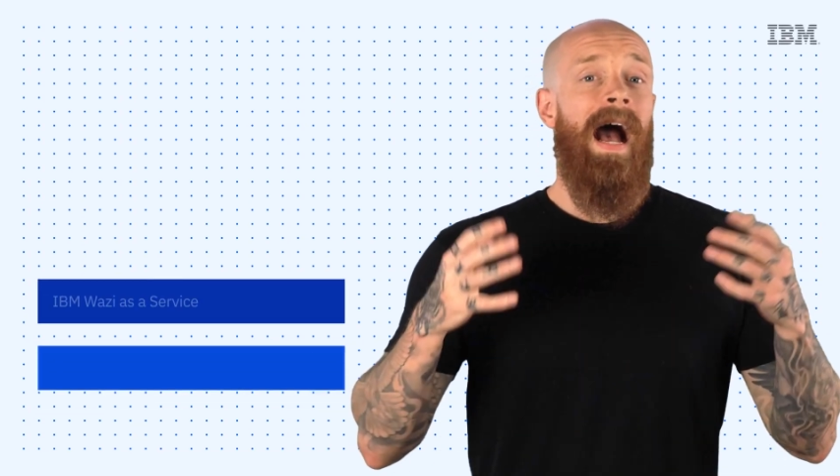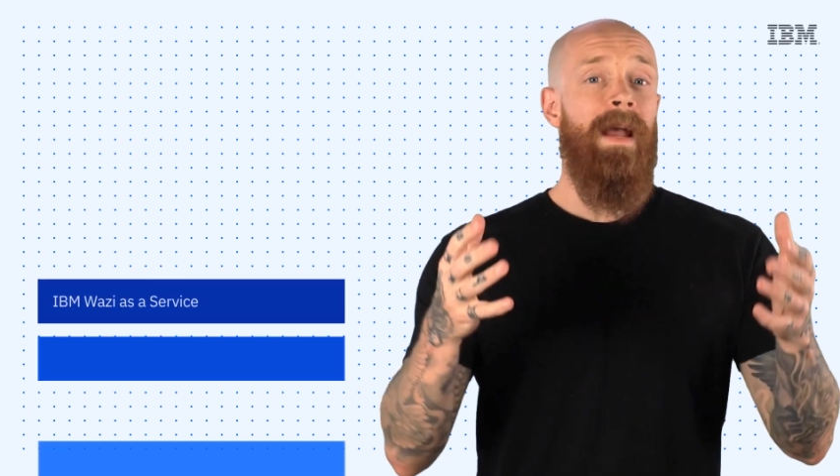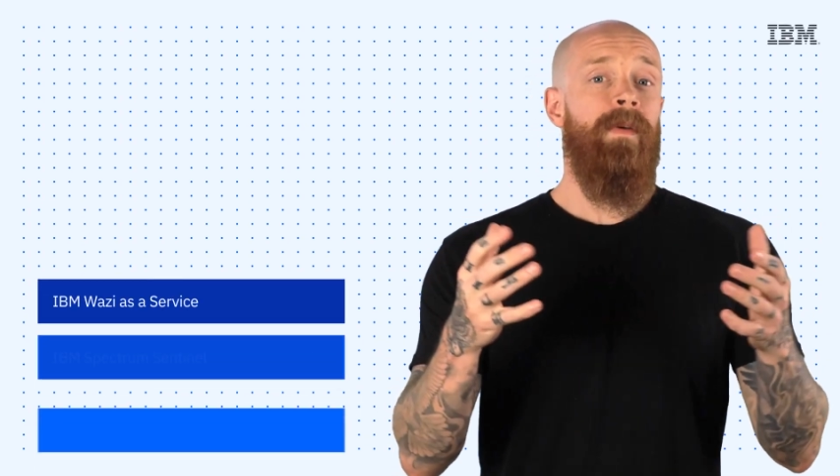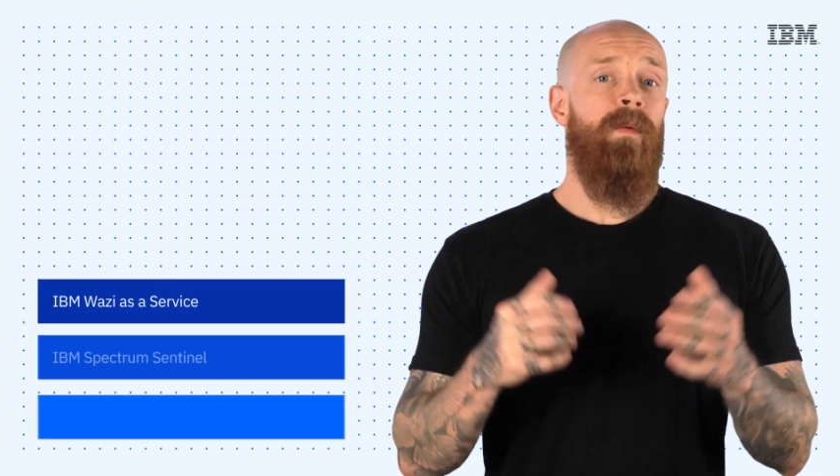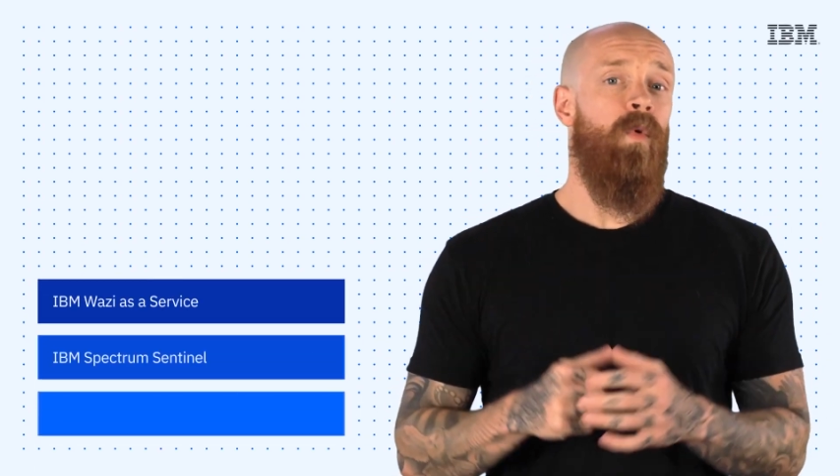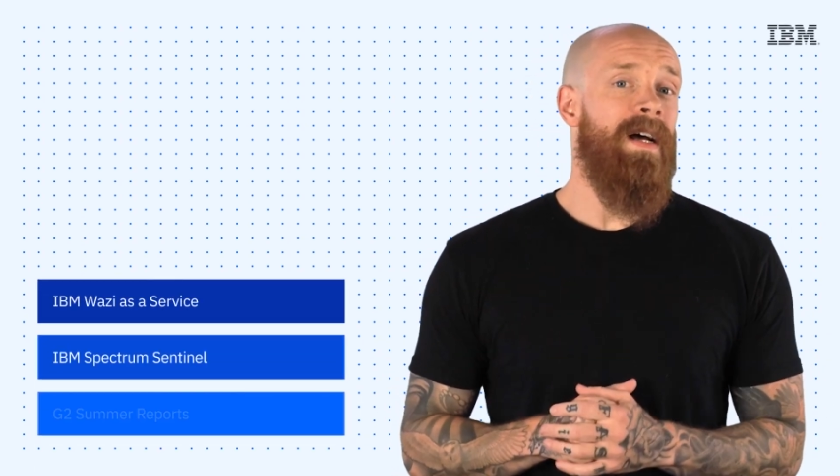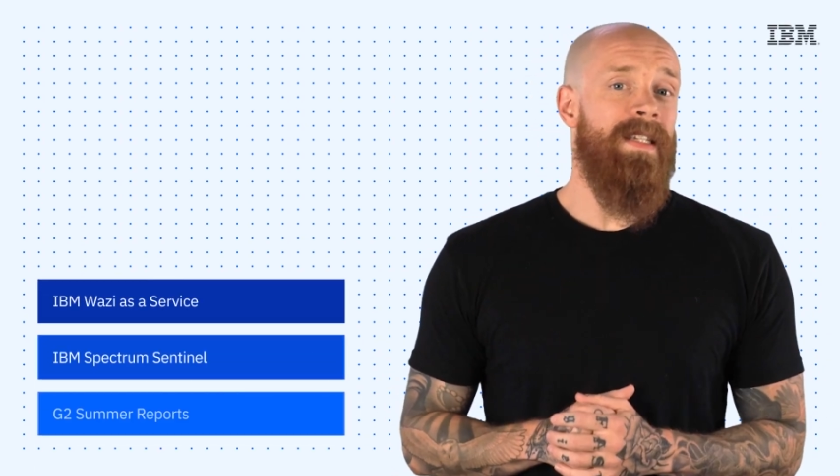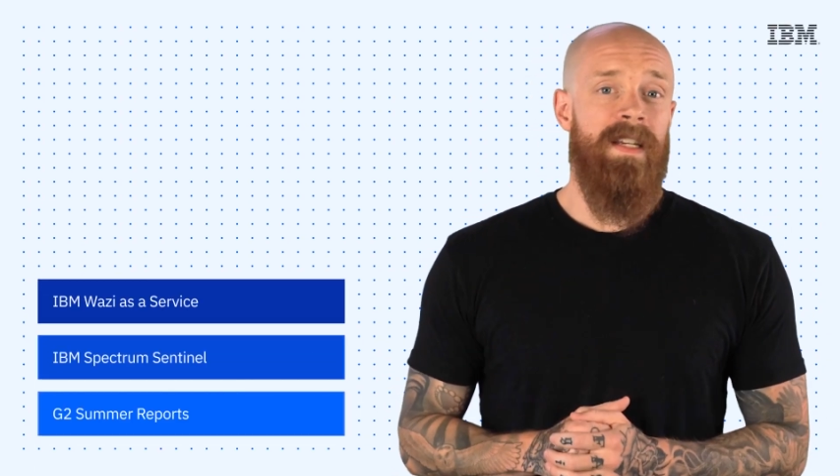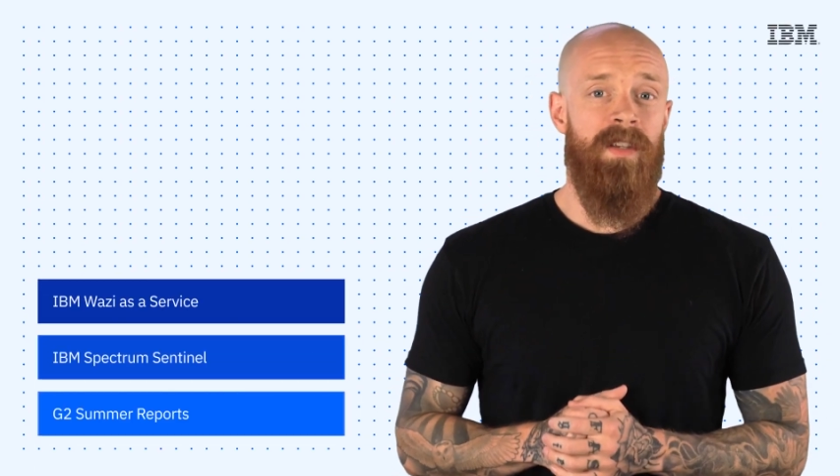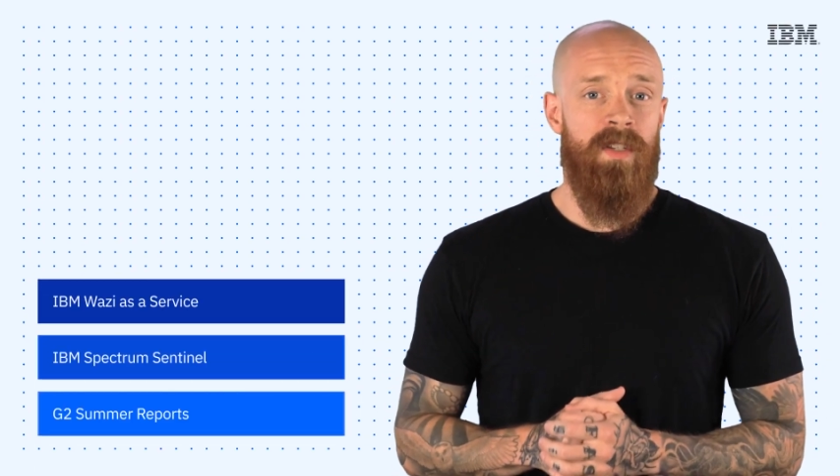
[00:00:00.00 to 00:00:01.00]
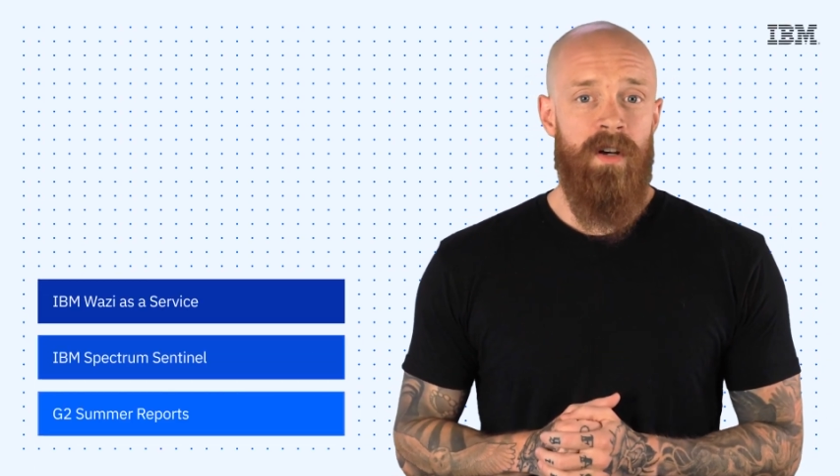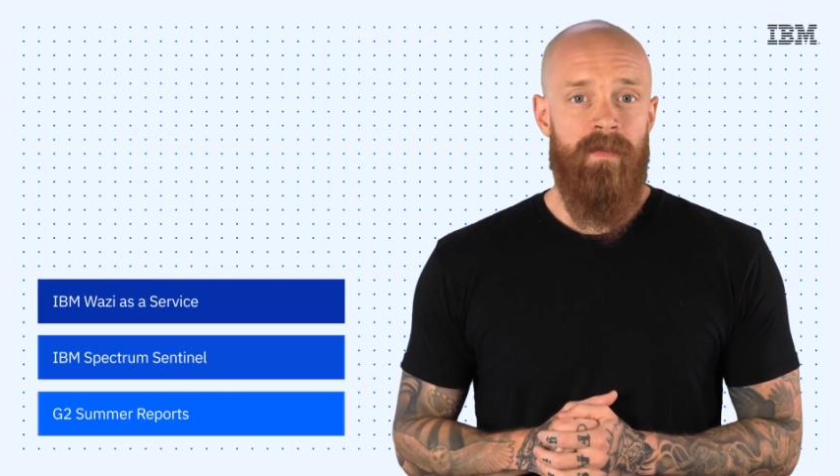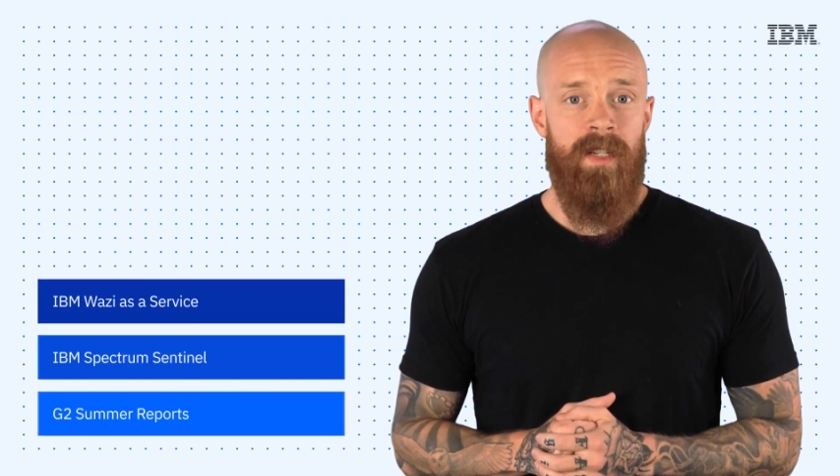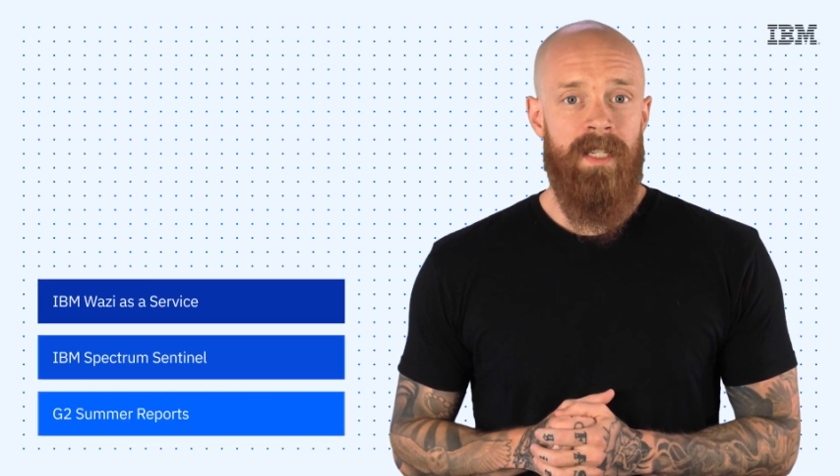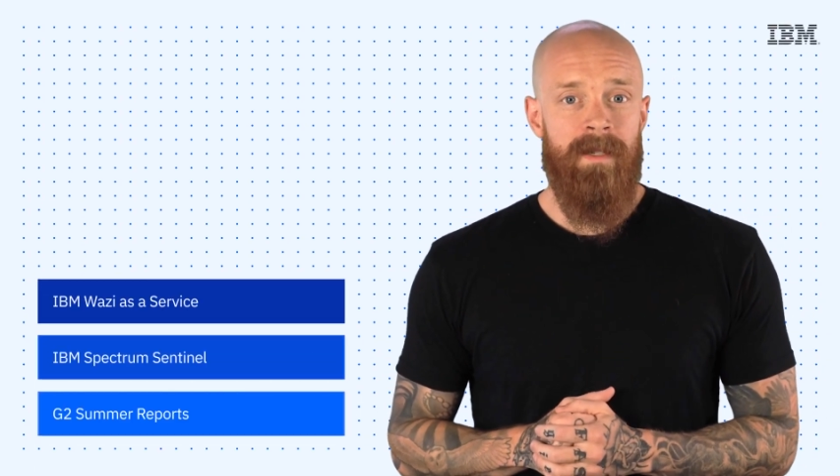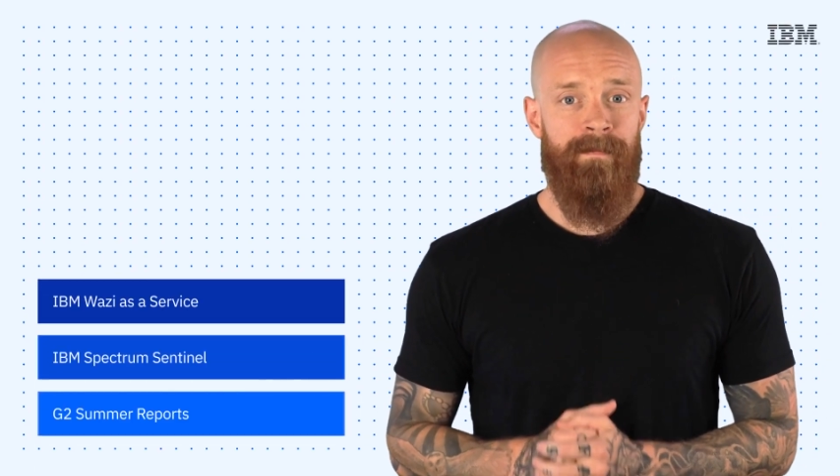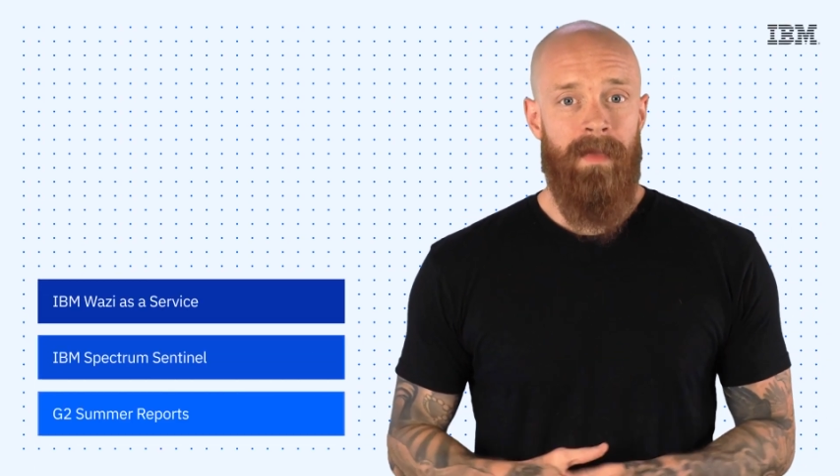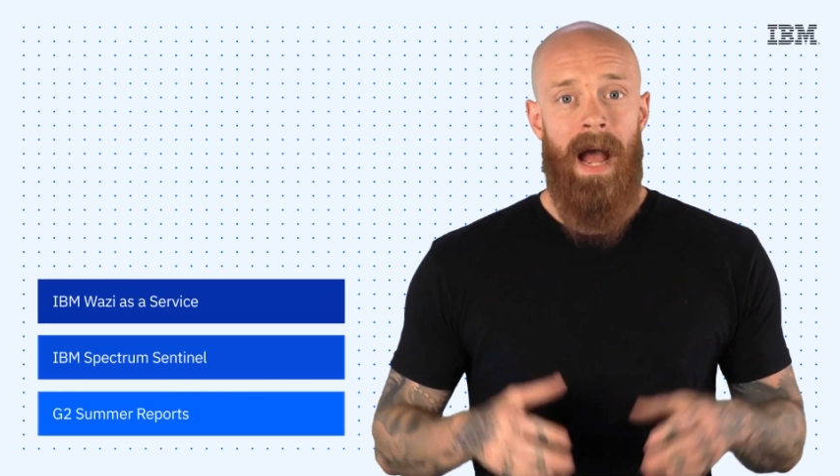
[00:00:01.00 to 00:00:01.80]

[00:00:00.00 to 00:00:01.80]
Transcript: IBM Wazi as a Service,